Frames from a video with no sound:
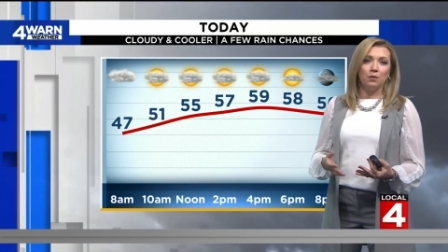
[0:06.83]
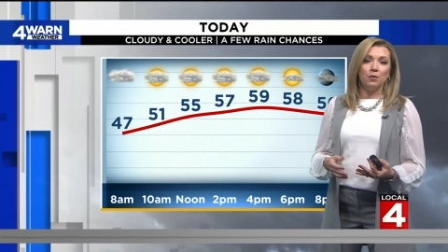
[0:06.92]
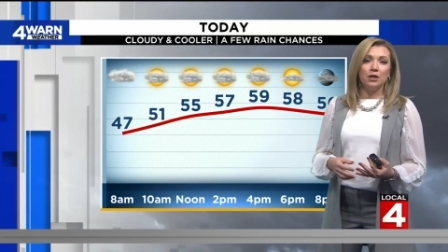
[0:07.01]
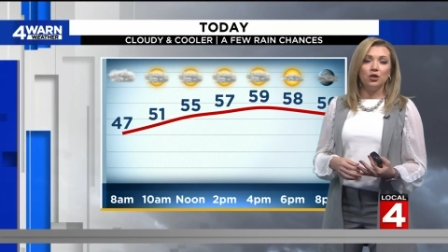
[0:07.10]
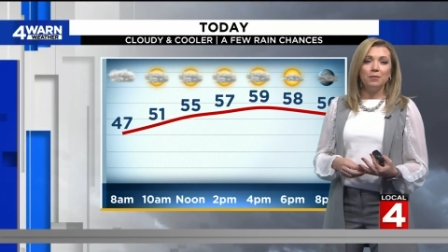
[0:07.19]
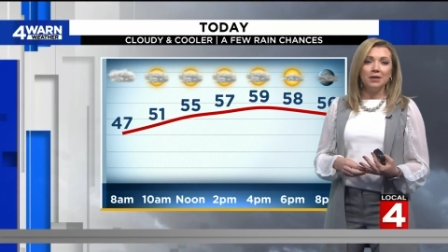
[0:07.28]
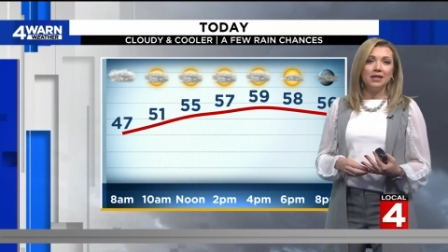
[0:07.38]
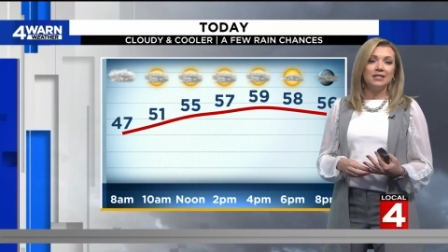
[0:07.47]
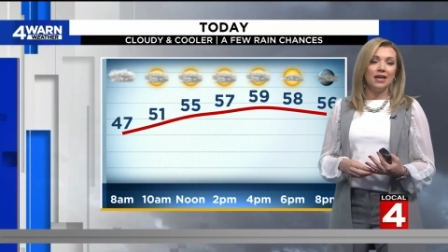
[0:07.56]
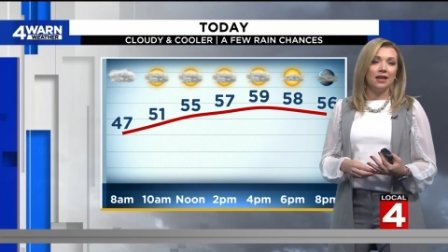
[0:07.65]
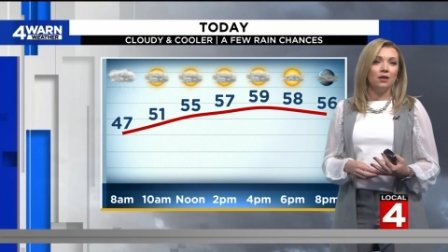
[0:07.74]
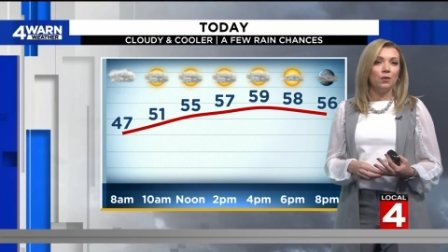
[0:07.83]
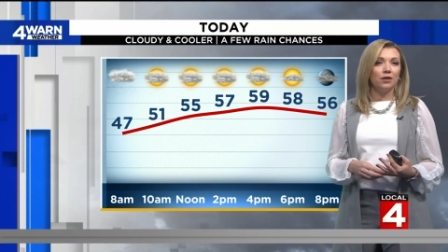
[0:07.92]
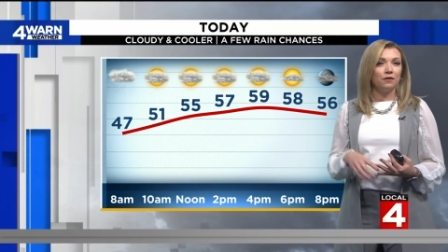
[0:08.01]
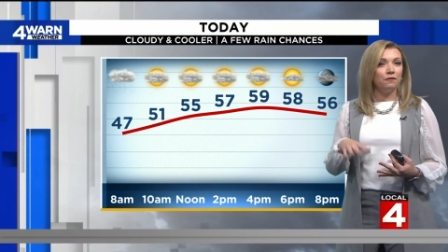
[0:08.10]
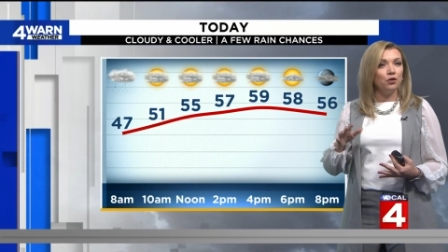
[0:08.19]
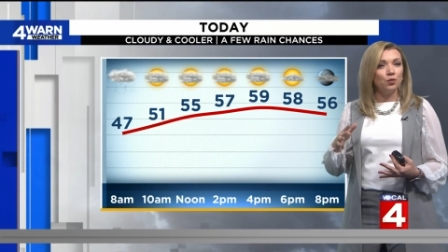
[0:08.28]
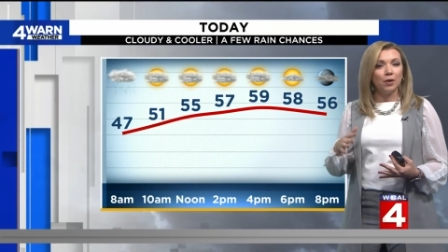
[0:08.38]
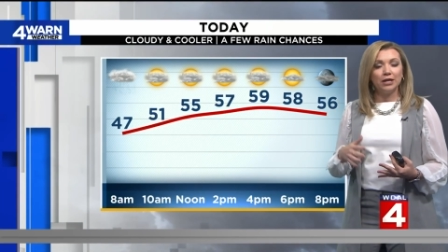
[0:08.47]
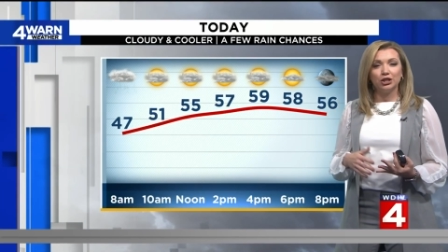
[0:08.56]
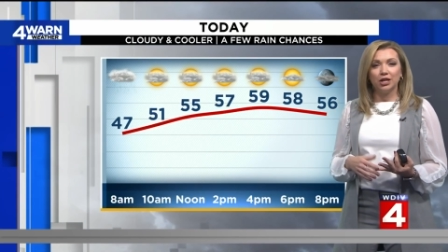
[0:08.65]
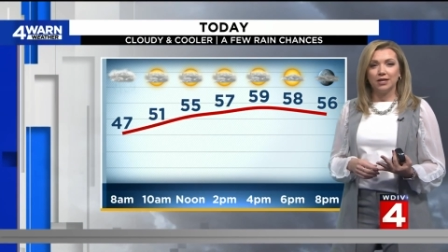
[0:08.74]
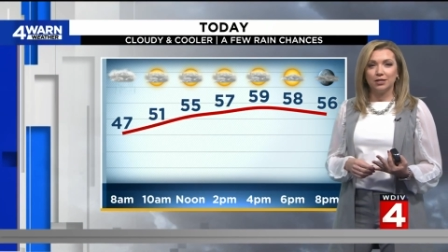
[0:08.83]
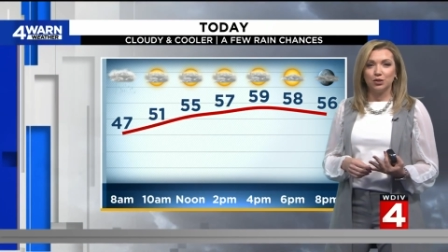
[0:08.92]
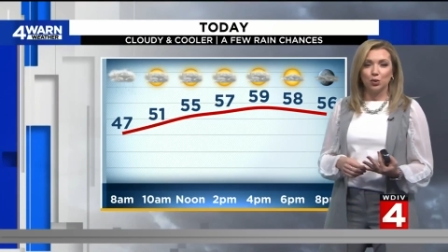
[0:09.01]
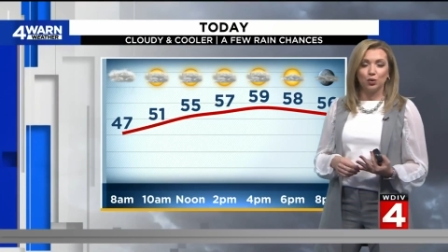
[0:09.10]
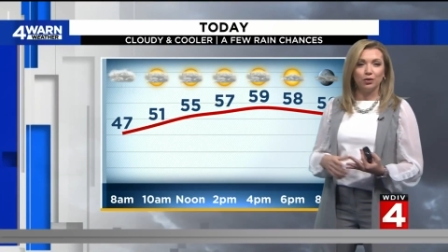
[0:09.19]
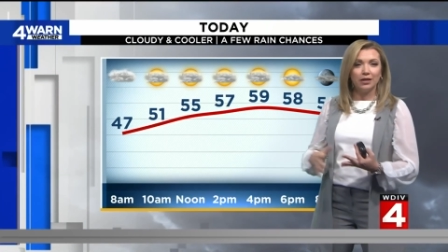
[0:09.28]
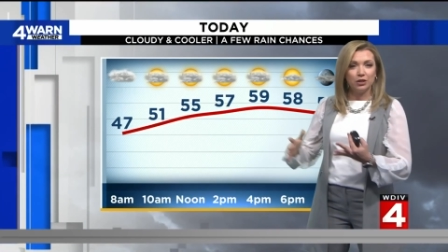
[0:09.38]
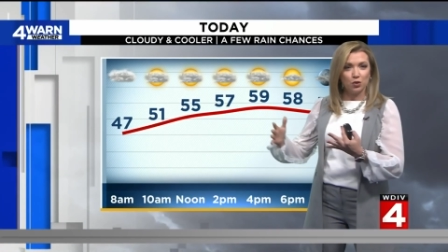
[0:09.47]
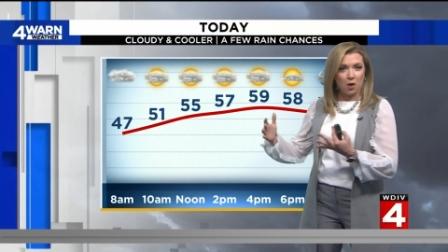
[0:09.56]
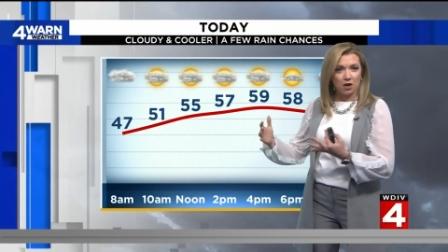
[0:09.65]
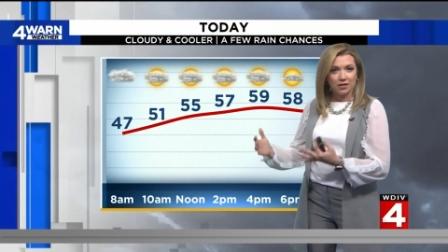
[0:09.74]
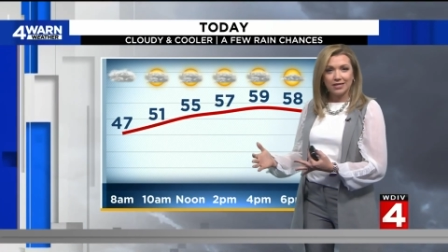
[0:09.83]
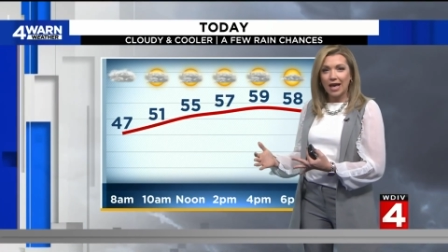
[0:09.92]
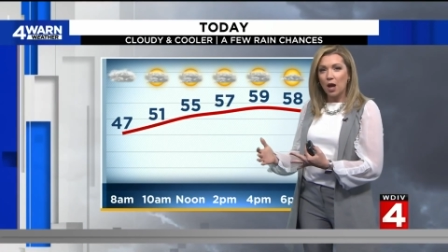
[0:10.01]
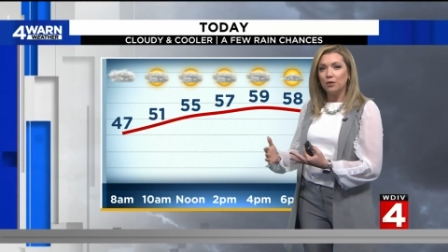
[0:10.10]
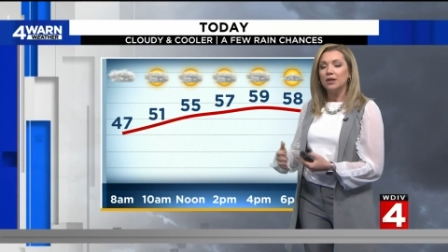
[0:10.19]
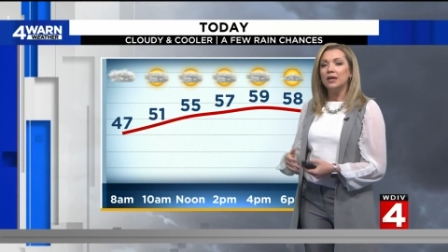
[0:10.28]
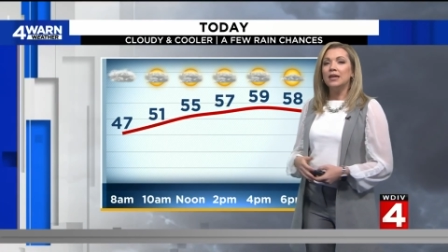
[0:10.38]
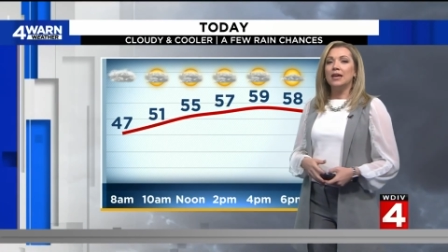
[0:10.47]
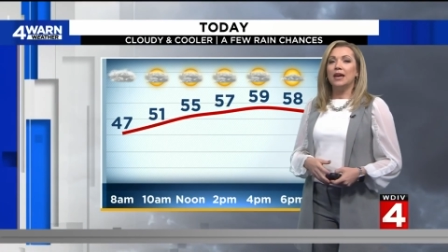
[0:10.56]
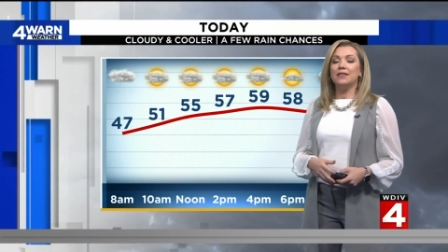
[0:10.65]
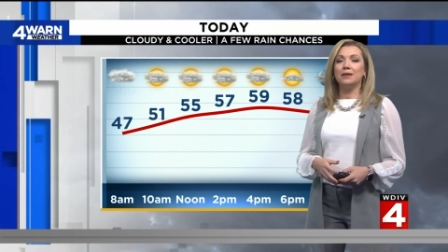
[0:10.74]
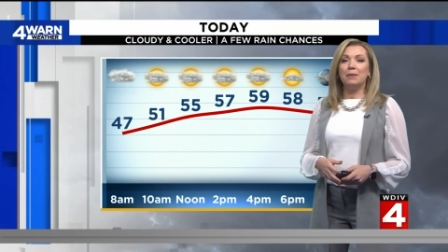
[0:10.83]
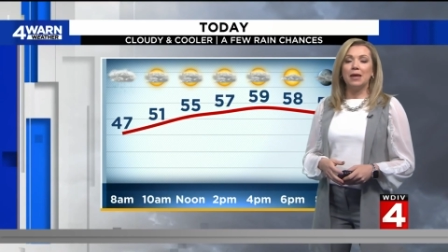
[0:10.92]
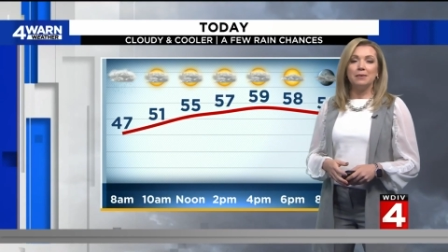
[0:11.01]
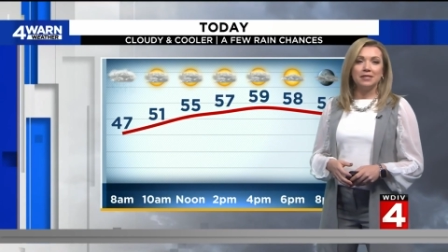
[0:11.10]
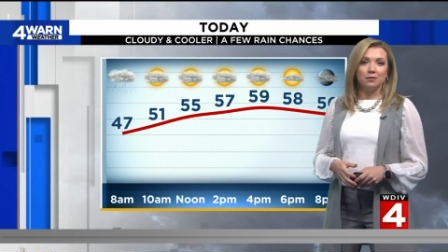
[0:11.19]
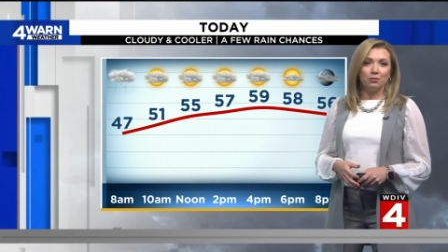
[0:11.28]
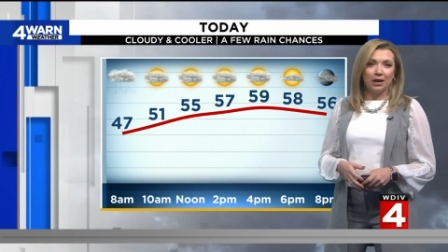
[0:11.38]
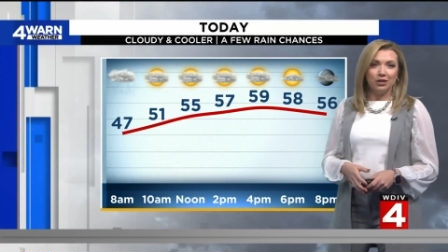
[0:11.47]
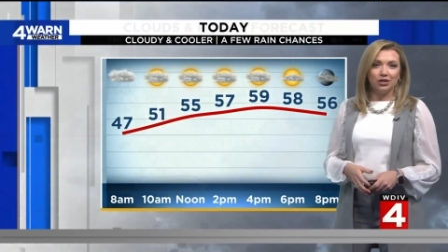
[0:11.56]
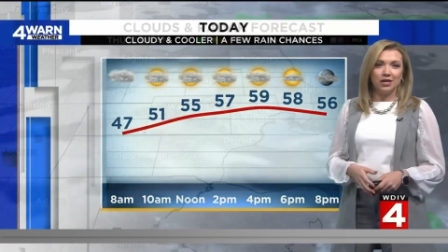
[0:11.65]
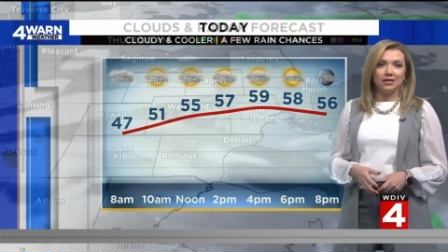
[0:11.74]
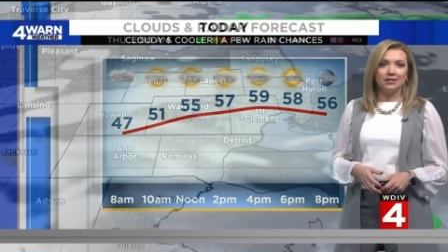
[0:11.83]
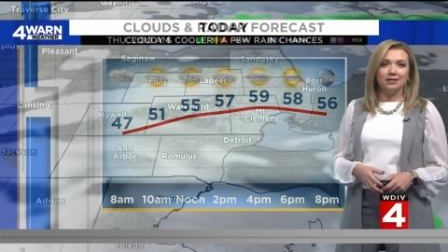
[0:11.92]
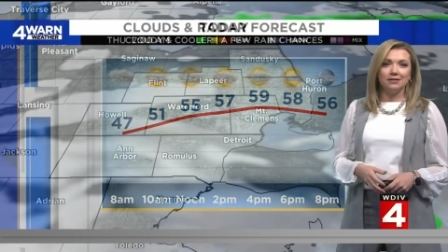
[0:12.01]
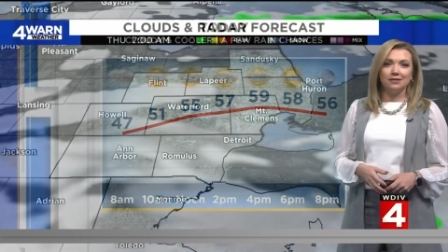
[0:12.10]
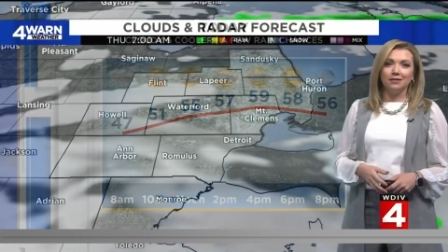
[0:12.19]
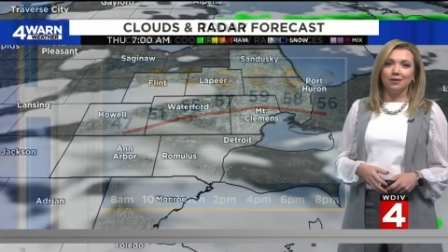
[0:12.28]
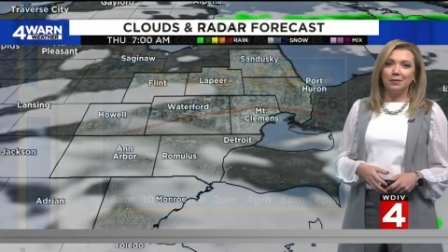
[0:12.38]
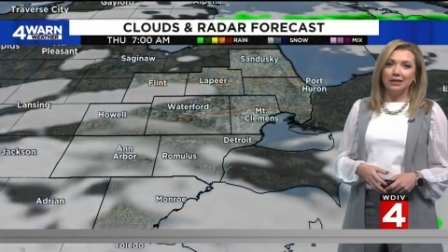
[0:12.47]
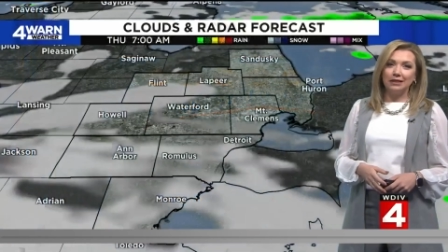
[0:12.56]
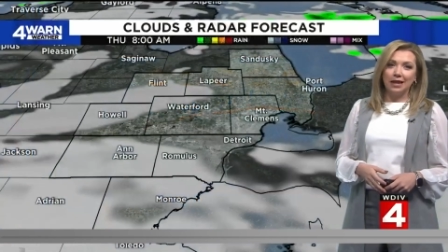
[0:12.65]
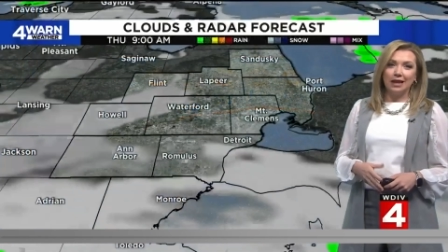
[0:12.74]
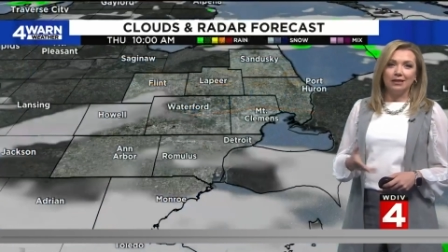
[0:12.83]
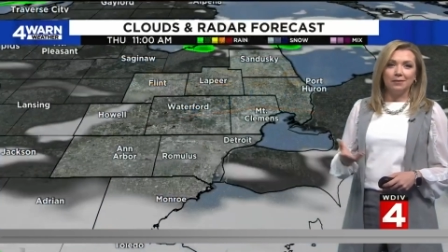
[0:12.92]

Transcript: We could be contending with a few rain chances early to our south and then maybe some rain chances a little bit late.